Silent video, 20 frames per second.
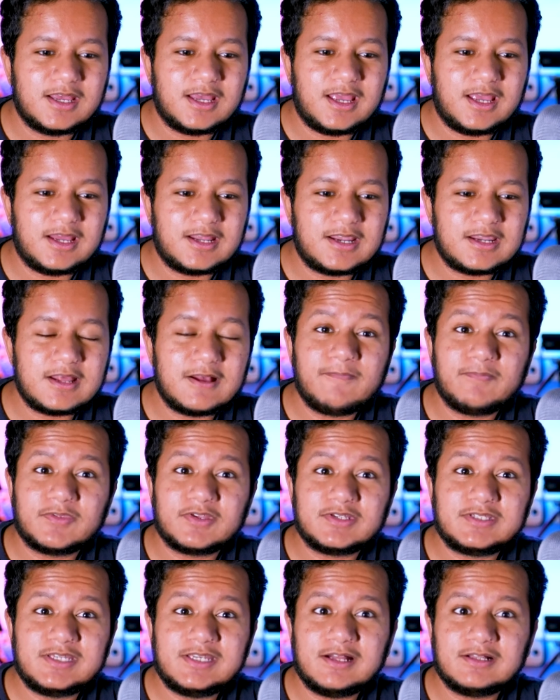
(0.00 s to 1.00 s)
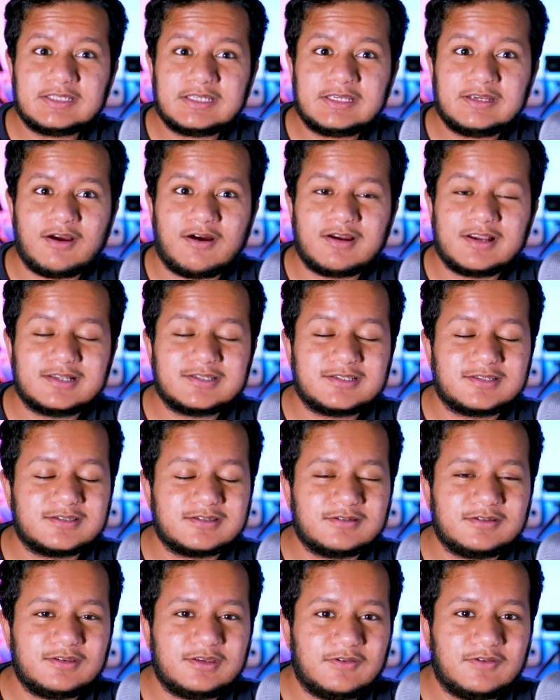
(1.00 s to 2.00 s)
and the TLDR is
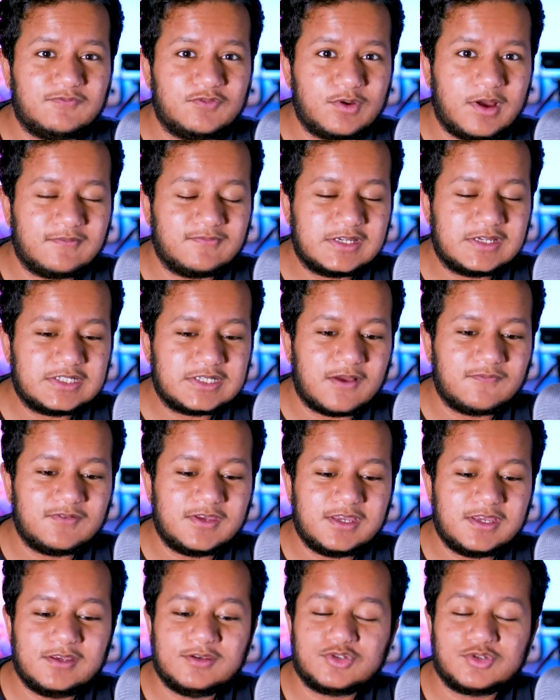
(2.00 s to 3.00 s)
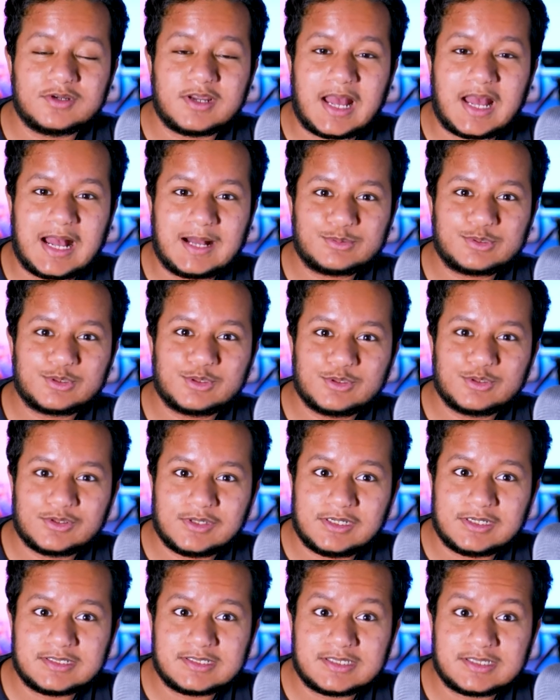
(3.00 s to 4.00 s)
if you have HIV, you should
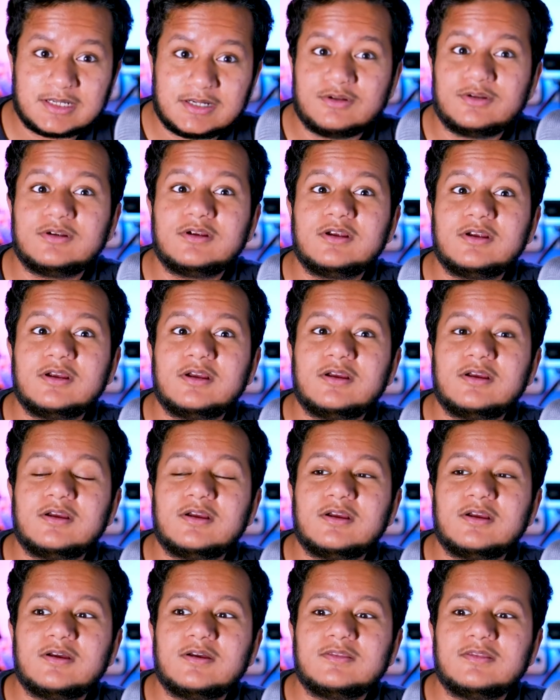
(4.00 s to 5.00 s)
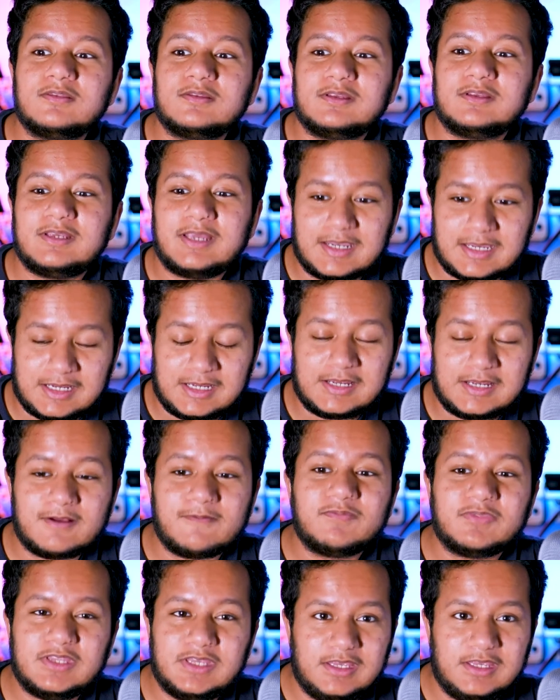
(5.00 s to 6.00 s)
absolutely consider getting
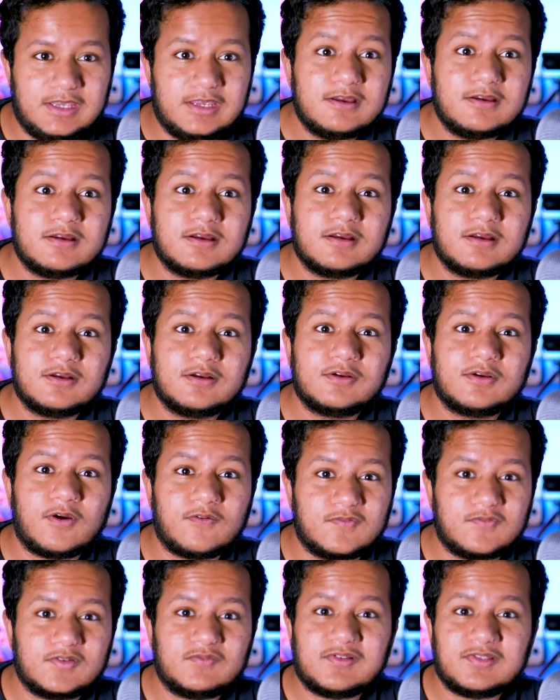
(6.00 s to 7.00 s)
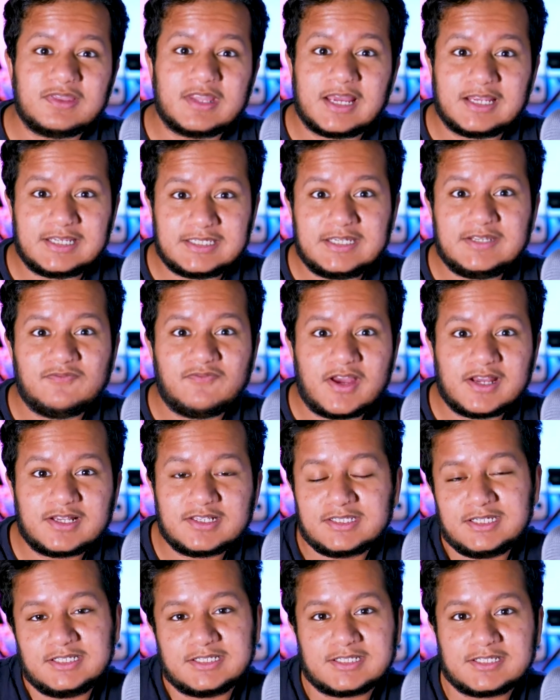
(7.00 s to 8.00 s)
the COVID-19
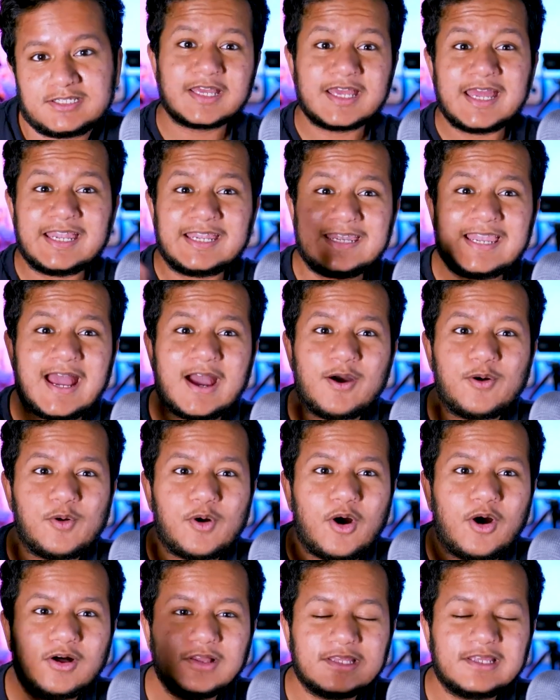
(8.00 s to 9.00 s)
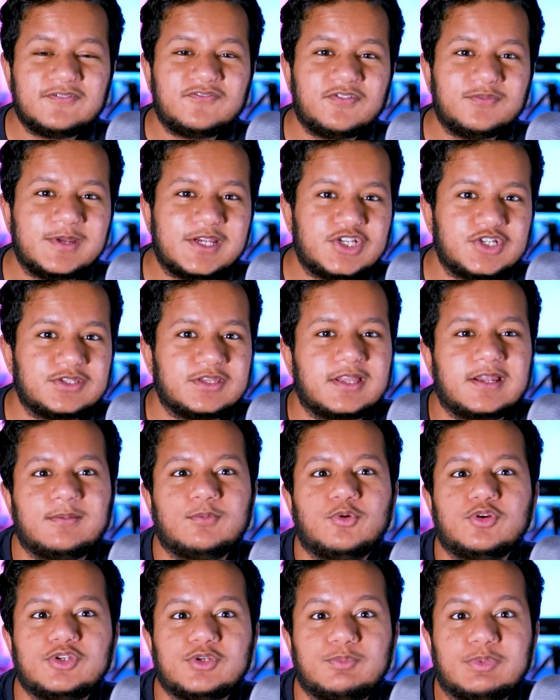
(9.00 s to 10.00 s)
vaccines. Now, all the information that I'm
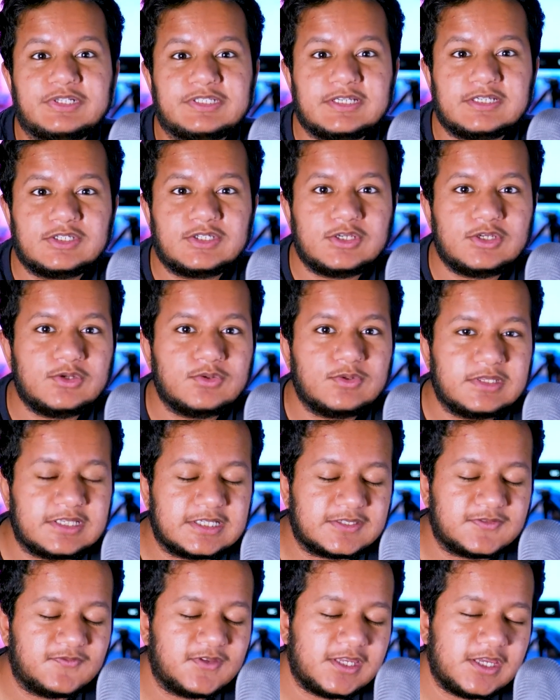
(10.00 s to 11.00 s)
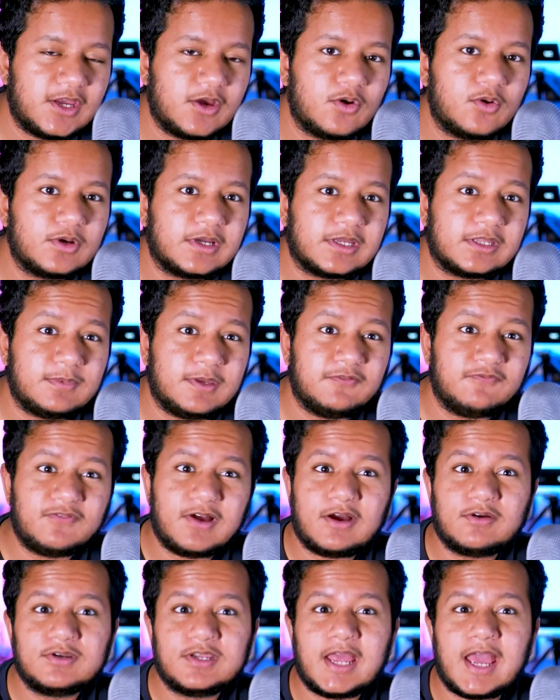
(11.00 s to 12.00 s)
going to present to you in this video can be
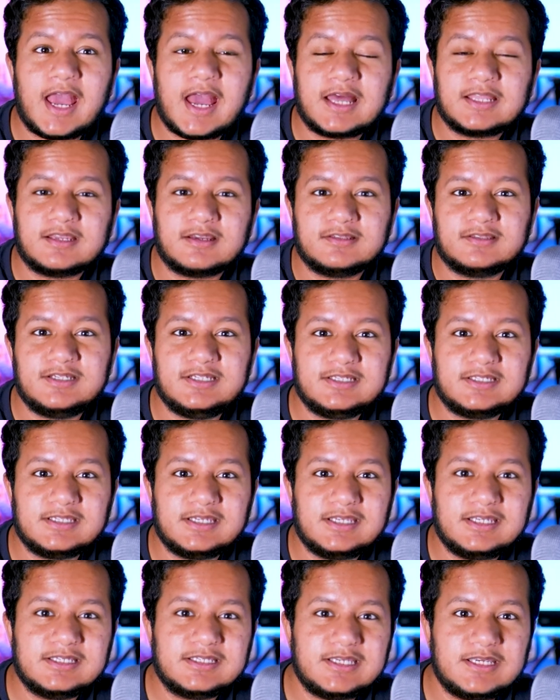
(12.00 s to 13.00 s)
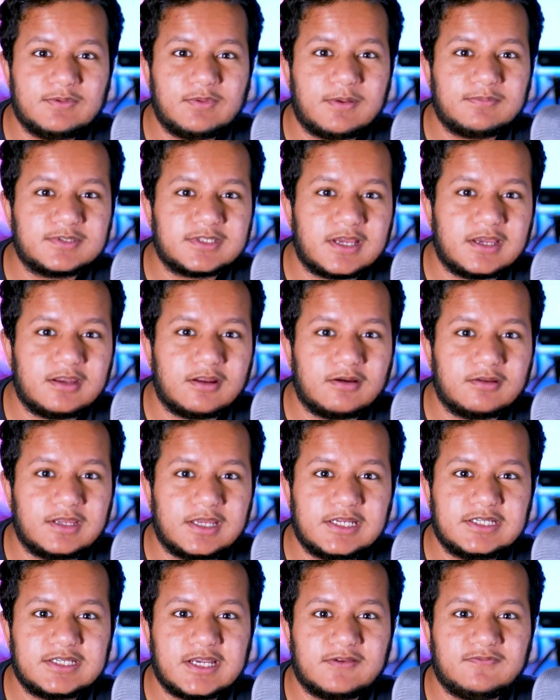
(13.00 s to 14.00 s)
found at the CDC website on
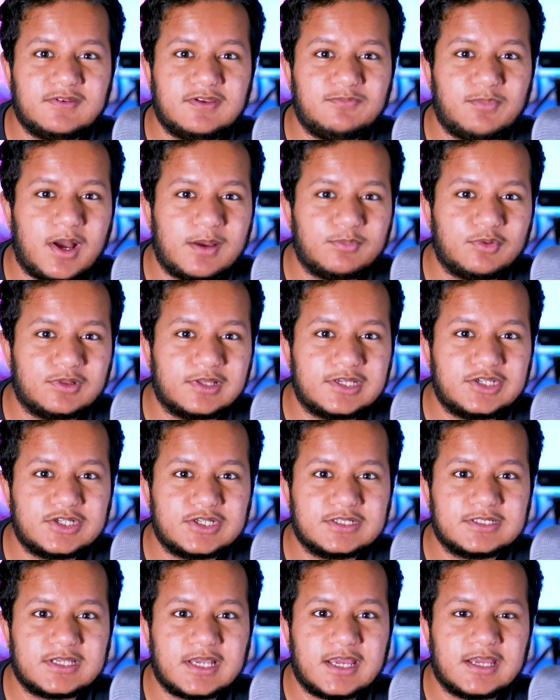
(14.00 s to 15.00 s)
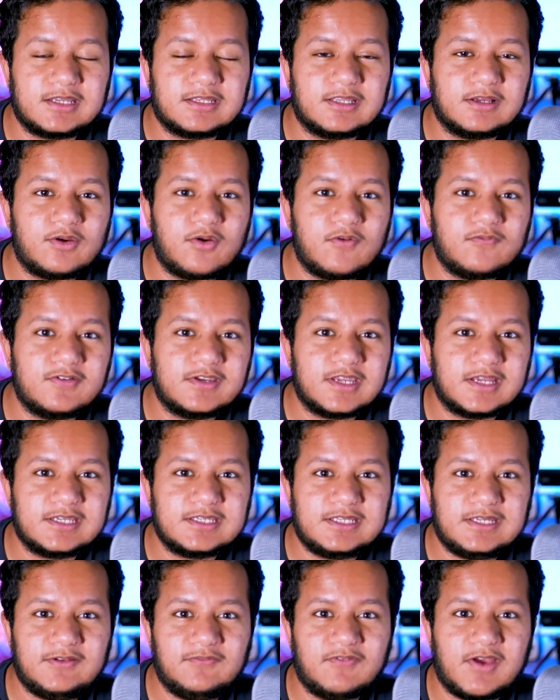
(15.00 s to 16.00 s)
HIV populations and the
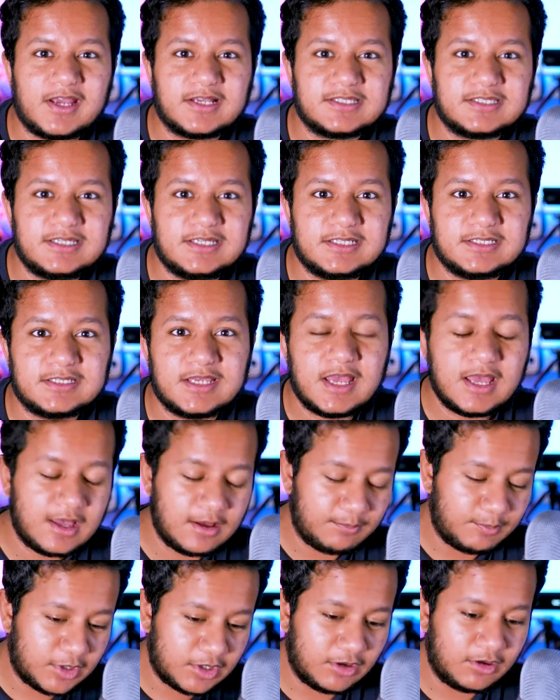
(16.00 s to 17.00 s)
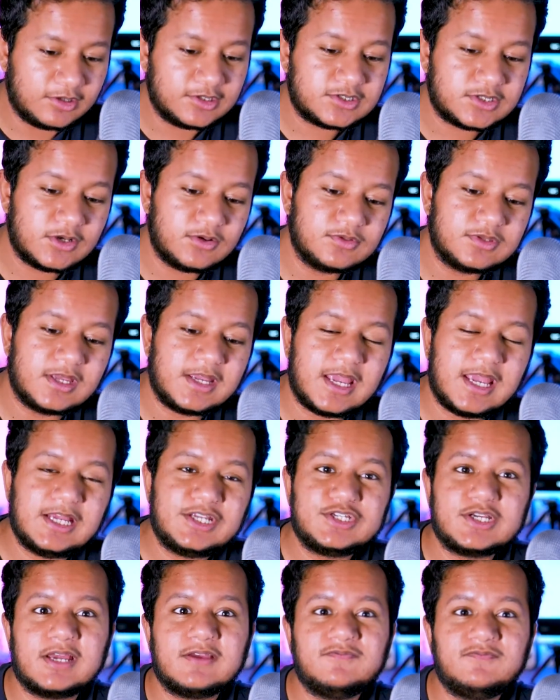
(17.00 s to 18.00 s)
COVID-19 vaccines, but also the
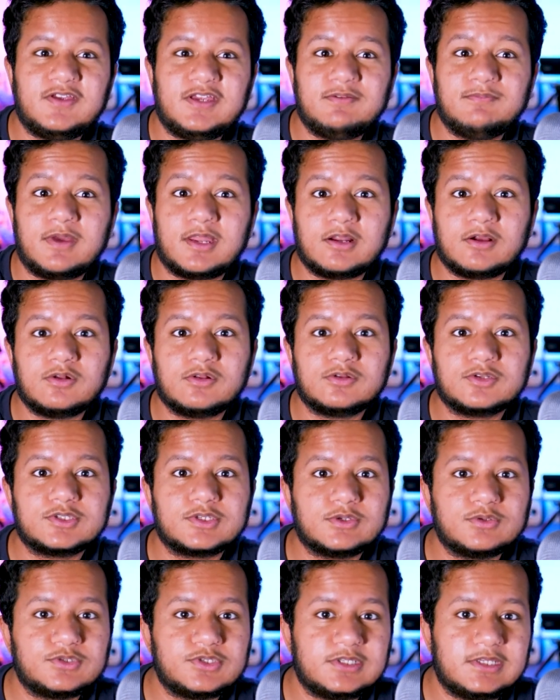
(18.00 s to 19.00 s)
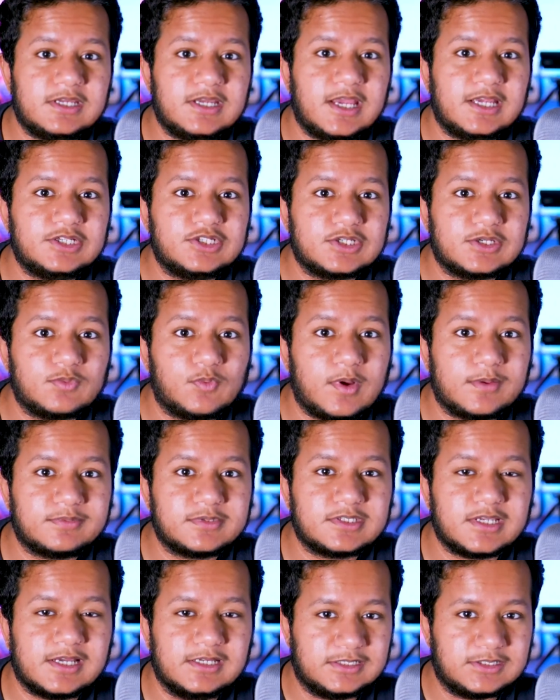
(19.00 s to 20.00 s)
HIV Medical Association
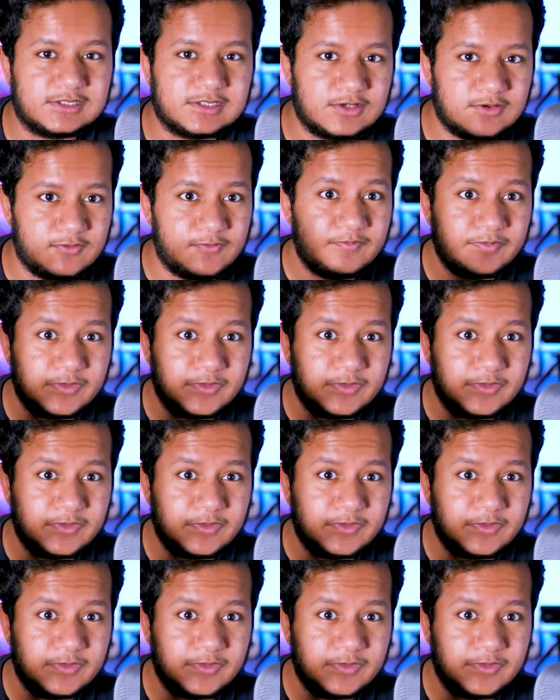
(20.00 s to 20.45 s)
website. So